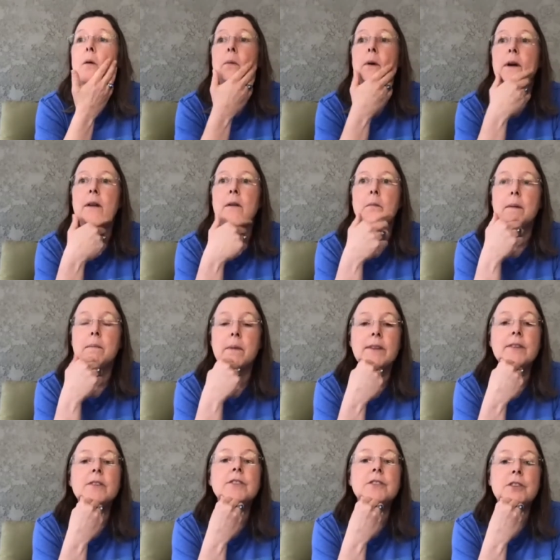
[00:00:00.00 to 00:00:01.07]
but my
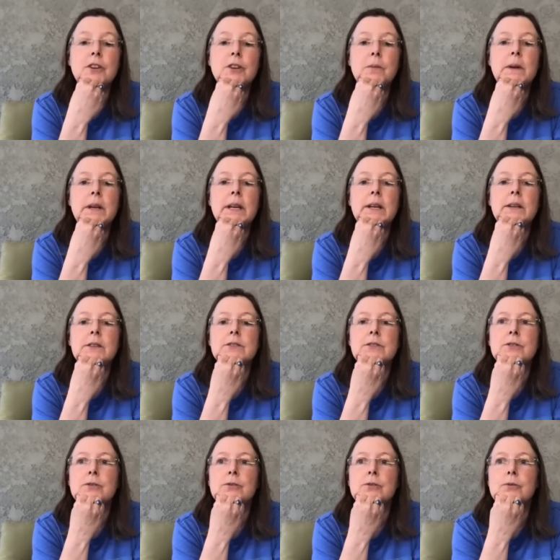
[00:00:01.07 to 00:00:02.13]
mother took me
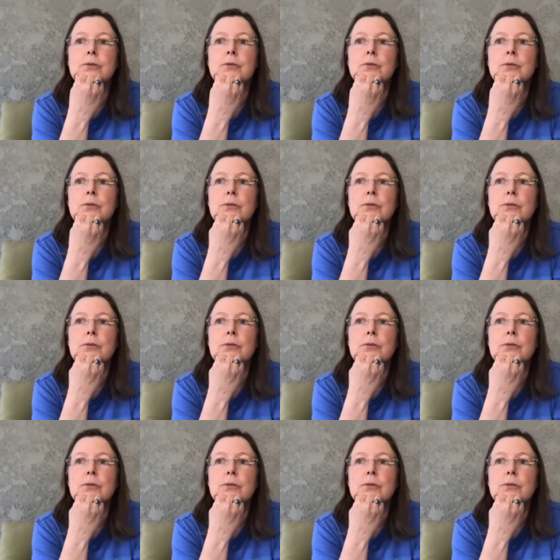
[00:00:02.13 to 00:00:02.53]
to,